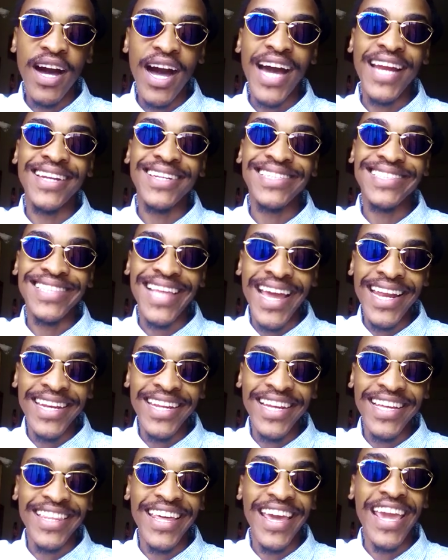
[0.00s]

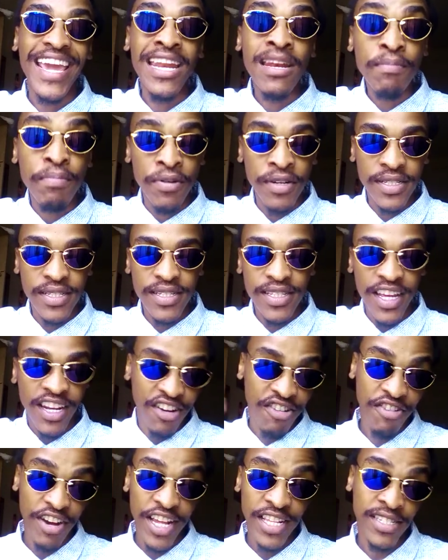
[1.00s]
understanding the inputs that
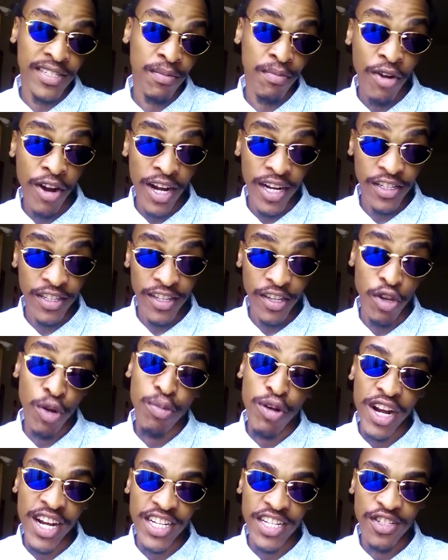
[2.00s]
creates your
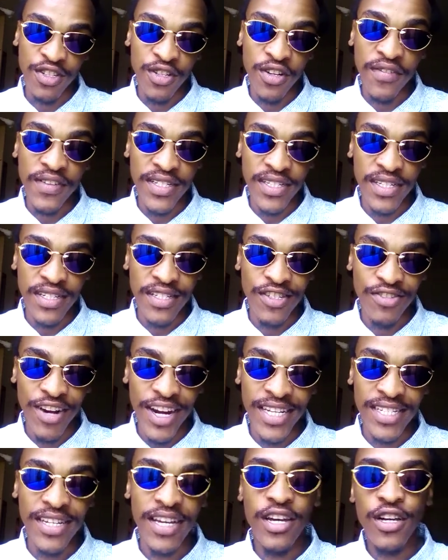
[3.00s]
product and services,
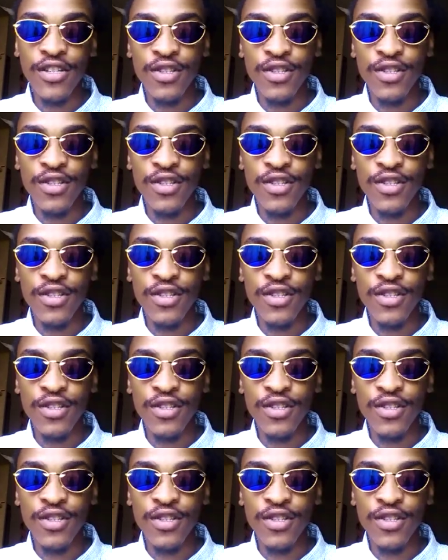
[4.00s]
right?